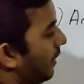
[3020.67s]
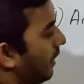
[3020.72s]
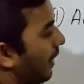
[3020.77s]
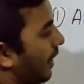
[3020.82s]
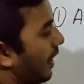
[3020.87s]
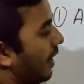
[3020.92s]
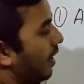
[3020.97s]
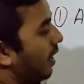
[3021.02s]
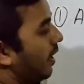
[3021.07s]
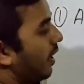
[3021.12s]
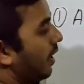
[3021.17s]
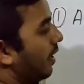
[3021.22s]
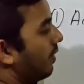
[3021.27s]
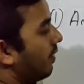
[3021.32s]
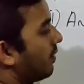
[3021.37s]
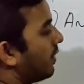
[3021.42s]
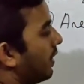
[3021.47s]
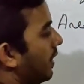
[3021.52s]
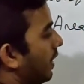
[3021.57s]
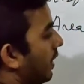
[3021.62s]
they are
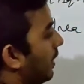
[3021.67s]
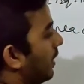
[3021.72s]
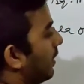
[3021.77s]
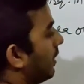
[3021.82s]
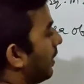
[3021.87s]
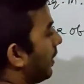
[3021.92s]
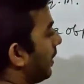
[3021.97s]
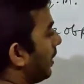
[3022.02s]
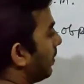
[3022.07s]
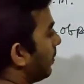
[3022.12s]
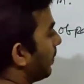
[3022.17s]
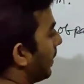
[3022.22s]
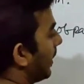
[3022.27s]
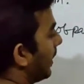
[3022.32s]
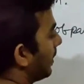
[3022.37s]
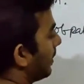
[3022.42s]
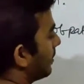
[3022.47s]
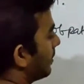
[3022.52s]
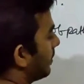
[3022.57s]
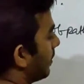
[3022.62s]
left 8. 8
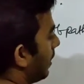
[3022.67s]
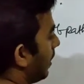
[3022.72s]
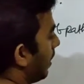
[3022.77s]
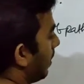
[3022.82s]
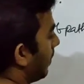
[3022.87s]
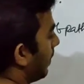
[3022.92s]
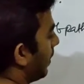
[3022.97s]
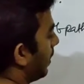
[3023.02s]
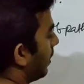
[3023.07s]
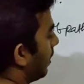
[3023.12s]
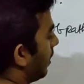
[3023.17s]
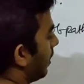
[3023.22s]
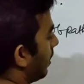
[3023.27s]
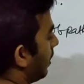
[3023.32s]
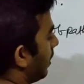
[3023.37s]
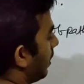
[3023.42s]
minus 7